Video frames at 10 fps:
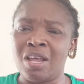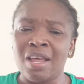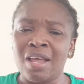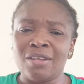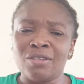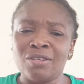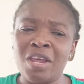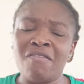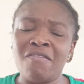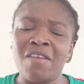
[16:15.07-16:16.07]
So
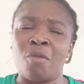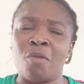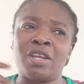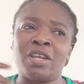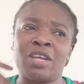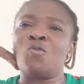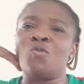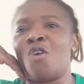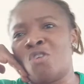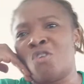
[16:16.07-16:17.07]
if I'm communicating
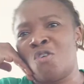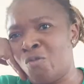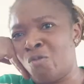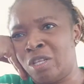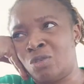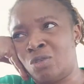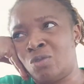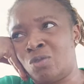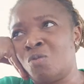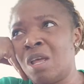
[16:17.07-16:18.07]
one-on-one with
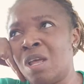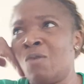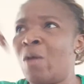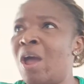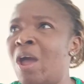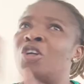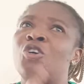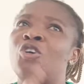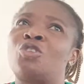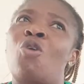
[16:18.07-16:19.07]
you, we have not
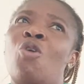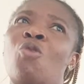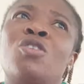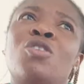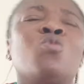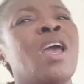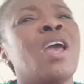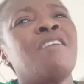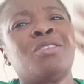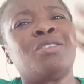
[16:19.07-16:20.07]
just talked once. We
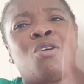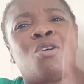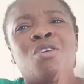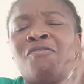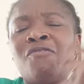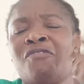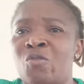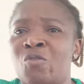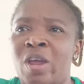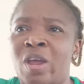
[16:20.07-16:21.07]
have been talking
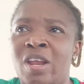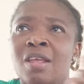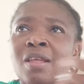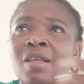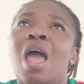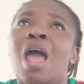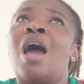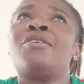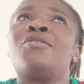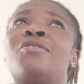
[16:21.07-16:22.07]
frequently. And
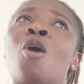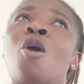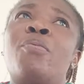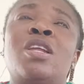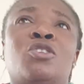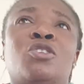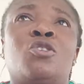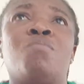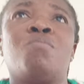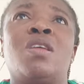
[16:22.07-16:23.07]
you openly told
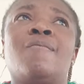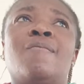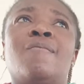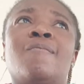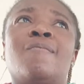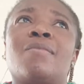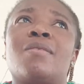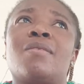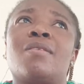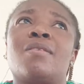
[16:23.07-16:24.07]
me,
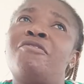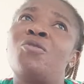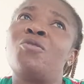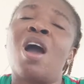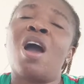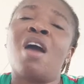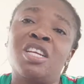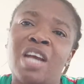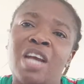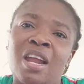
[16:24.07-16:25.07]
if you have any
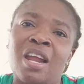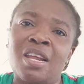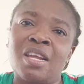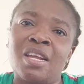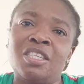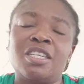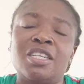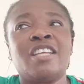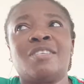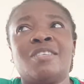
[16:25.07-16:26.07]
challenge,
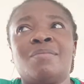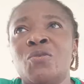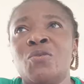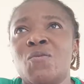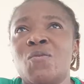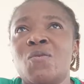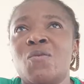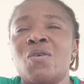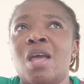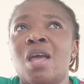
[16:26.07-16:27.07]
let me know.
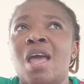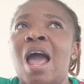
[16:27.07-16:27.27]
I